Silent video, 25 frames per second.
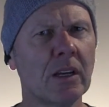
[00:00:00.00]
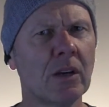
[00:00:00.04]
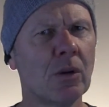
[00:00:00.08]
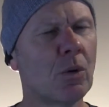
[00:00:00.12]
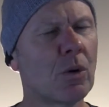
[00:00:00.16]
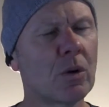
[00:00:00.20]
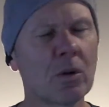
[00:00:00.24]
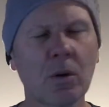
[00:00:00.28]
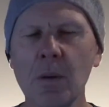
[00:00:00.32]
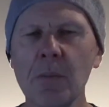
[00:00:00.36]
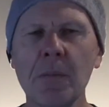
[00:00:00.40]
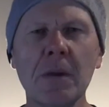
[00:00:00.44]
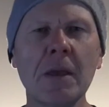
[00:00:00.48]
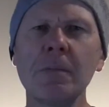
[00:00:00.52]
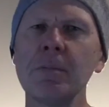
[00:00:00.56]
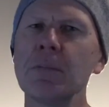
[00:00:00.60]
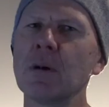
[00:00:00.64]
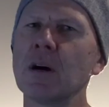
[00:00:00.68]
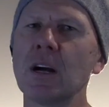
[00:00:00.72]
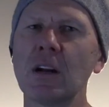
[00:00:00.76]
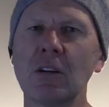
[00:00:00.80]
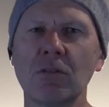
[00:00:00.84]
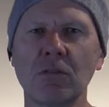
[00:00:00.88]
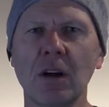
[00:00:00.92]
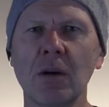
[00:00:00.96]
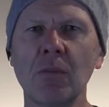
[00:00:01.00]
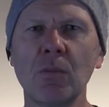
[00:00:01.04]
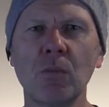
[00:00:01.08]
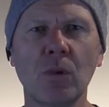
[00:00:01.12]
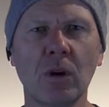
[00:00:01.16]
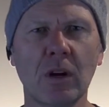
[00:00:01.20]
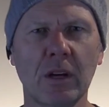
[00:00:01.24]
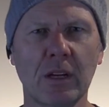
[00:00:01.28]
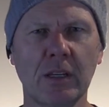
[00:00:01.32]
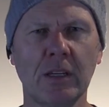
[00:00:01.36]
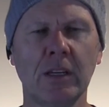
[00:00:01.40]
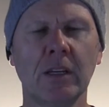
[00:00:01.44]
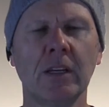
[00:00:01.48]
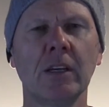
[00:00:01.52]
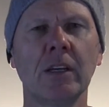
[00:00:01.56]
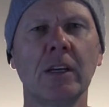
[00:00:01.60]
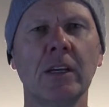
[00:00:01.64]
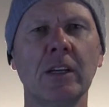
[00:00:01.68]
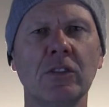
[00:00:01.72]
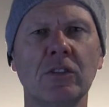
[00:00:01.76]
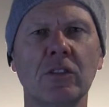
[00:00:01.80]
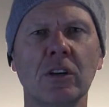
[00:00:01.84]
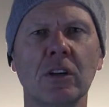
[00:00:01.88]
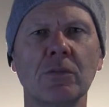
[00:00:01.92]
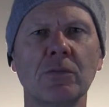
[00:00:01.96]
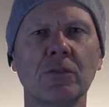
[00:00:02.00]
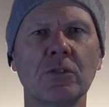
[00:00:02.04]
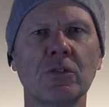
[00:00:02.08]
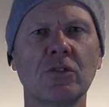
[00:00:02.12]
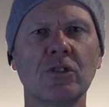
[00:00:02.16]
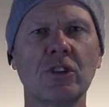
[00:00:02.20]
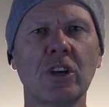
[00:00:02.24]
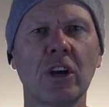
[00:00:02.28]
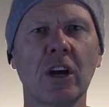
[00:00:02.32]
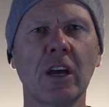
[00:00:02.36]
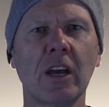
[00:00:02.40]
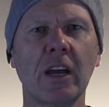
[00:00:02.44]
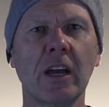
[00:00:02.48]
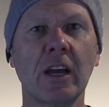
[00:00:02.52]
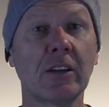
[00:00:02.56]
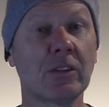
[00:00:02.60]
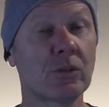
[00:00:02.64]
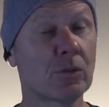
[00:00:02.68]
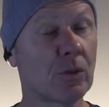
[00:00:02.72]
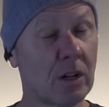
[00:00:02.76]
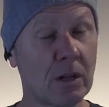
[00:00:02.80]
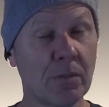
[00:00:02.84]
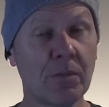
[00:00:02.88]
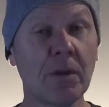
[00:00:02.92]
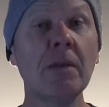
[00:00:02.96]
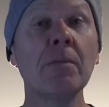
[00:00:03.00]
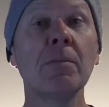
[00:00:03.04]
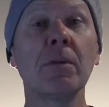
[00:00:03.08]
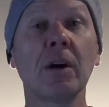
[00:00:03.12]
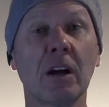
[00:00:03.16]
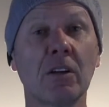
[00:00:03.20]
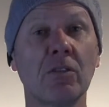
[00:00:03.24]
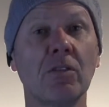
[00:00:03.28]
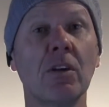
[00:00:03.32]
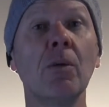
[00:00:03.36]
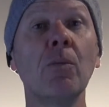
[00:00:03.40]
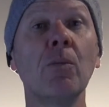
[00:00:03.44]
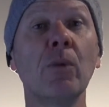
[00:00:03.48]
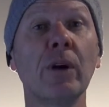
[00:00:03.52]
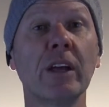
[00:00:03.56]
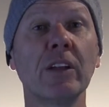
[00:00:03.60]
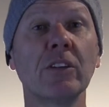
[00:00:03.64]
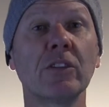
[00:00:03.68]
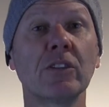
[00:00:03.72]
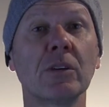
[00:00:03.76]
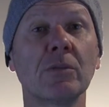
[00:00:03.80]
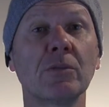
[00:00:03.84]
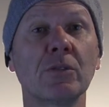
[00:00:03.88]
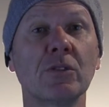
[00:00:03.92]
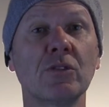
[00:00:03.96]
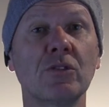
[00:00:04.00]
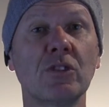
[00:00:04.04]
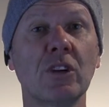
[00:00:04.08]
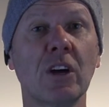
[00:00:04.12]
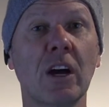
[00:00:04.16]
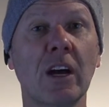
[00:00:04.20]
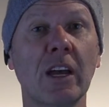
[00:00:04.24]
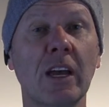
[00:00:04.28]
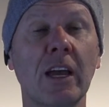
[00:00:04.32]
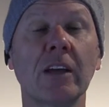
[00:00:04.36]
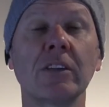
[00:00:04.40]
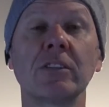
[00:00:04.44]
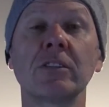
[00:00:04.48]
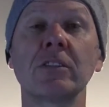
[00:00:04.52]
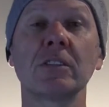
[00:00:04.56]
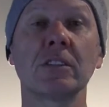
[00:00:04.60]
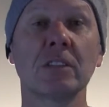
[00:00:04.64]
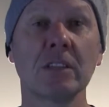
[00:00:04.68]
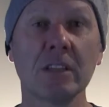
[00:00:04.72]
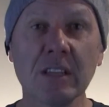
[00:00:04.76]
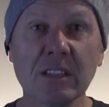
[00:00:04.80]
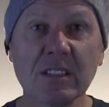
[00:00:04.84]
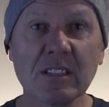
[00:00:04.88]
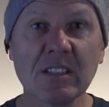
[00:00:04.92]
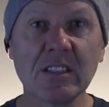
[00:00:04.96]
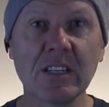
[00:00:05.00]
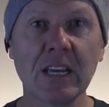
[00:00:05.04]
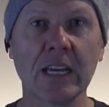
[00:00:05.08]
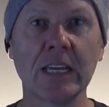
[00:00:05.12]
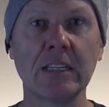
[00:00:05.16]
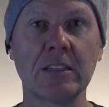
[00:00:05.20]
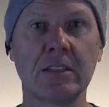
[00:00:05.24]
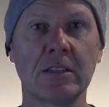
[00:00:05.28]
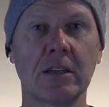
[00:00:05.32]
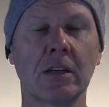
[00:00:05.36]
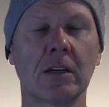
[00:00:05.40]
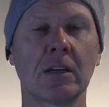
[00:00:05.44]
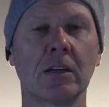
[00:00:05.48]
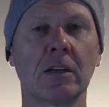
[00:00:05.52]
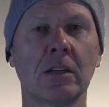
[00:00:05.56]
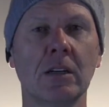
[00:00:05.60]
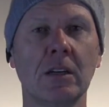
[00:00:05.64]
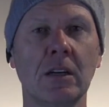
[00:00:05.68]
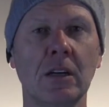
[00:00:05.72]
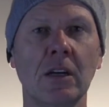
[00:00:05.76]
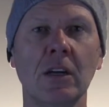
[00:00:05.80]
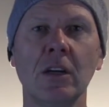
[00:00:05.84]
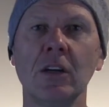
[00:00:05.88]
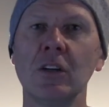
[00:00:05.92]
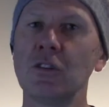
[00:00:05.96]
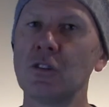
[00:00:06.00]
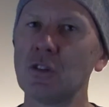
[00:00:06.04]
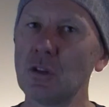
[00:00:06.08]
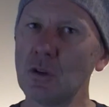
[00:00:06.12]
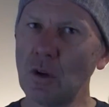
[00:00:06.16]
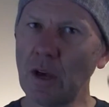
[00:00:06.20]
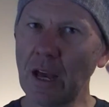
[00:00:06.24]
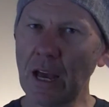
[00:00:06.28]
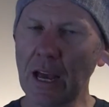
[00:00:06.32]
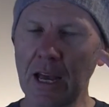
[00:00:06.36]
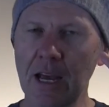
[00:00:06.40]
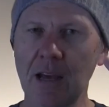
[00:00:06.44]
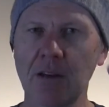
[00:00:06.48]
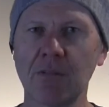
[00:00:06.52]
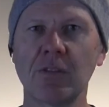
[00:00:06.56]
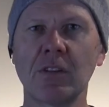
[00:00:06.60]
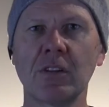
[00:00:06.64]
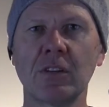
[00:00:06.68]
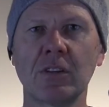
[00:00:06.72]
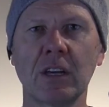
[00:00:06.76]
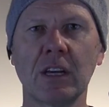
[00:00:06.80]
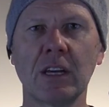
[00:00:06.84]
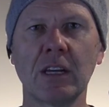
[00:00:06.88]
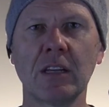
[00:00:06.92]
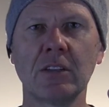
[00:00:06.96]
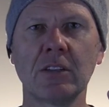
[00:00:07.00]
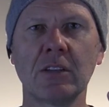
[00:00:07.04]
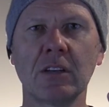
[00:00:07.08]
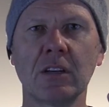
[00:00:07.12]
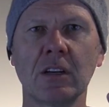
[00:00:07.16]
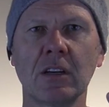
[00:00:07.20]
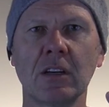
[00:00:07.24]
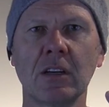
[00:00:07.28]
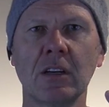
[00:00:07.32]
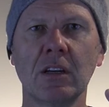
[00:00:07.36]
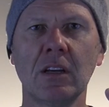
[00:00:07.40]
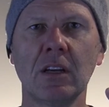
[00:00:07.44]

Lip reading: What do I mean by a runway in terms of GIS? What I mean by a runway in terms of GIS is data. Do you have the data?